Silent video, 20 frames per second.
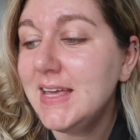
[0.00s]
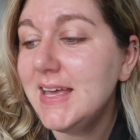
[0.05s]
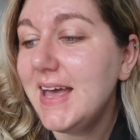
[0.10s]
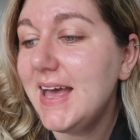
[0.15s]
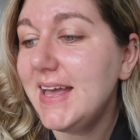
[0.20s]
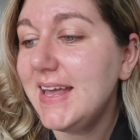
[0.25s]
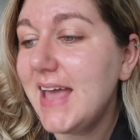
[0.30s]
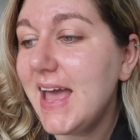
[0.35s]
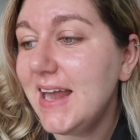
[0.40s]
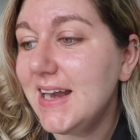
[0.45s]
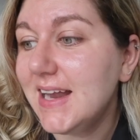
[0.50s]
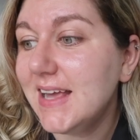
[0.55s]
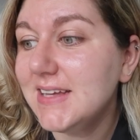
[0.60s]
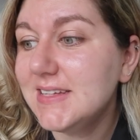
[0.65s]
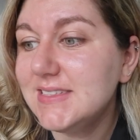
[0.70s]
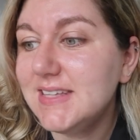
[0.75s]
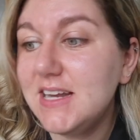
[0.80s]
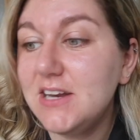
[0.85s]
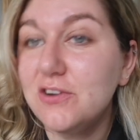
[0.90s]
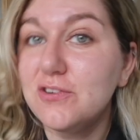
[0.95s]
again, like I
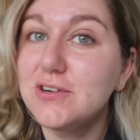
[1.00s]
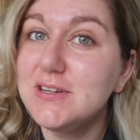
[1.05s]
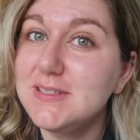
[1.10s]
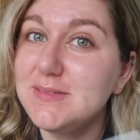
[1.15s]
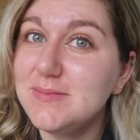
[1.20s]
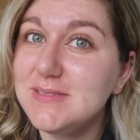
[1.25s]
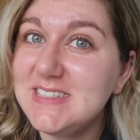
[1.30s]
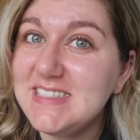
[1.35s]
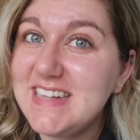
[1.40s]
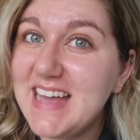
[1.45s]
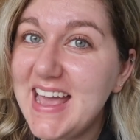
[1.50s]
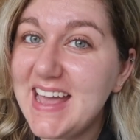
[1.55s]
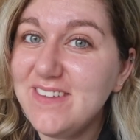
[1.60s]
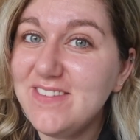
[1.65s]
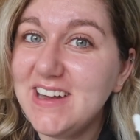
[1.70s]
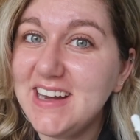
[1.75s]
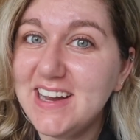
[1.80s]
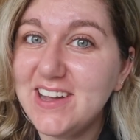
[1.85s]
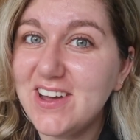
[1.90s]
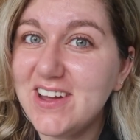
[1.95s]
said, on Christmas Day
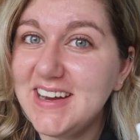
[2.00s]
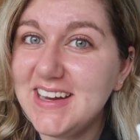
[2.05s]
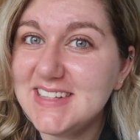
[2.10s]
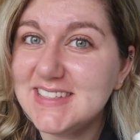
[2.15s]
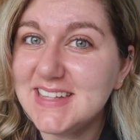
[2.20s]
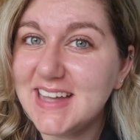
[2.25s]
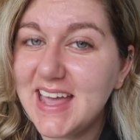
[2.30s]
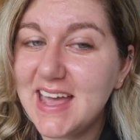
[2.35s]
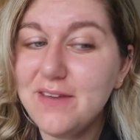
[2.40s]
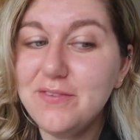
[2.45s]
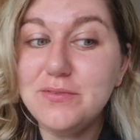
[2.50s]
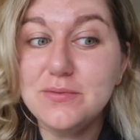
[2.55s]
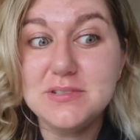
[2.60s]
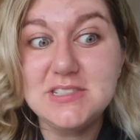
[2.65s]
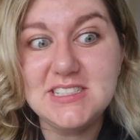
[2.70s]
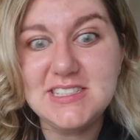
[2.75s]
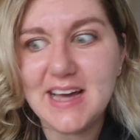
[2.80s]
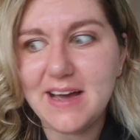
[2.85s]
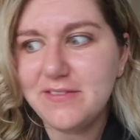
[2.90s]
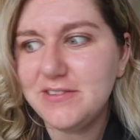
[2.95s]
when I got it as a gift,
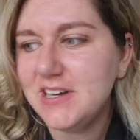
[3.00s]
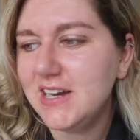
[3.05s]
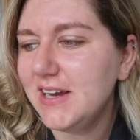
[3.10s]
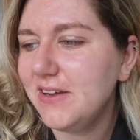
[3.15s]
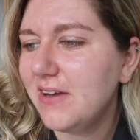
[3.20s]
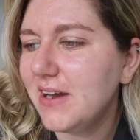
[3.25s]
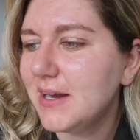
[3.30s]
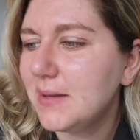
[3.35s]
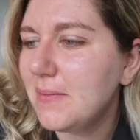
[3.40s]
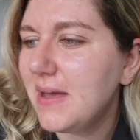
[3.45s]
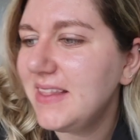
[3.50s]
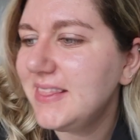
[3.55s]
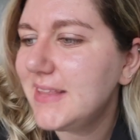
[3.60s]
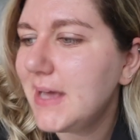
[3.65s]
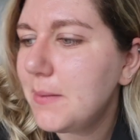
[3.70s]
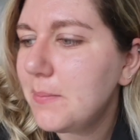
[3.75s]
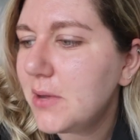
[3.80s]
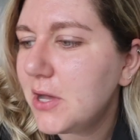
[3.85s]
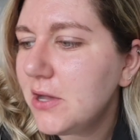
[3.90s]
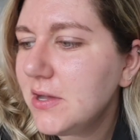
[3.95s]
would definitely recommend
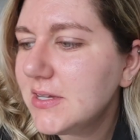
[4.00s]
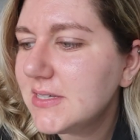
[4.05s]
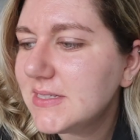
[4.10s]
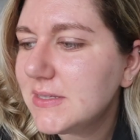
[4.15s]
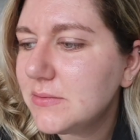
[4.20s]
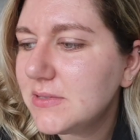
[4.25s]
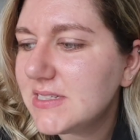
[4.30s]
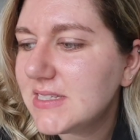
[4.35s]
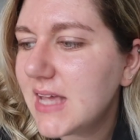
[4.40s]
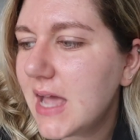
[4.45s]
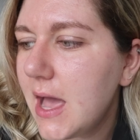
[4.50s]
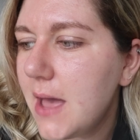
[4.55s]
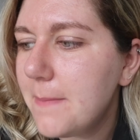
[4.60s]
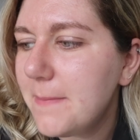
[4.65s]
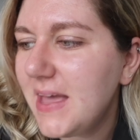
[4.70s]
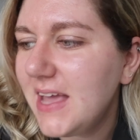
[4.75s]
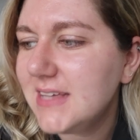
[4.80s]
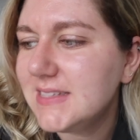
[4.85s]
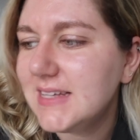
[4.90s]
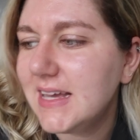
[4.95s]
that box. It was
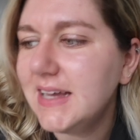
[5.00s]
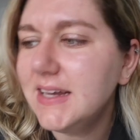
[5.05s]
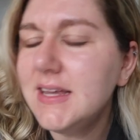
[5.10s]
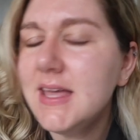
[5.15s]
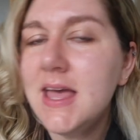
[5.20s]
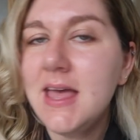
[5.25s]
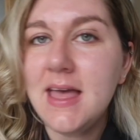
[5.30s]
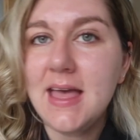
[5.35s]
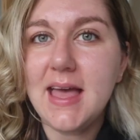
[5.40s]
amazing.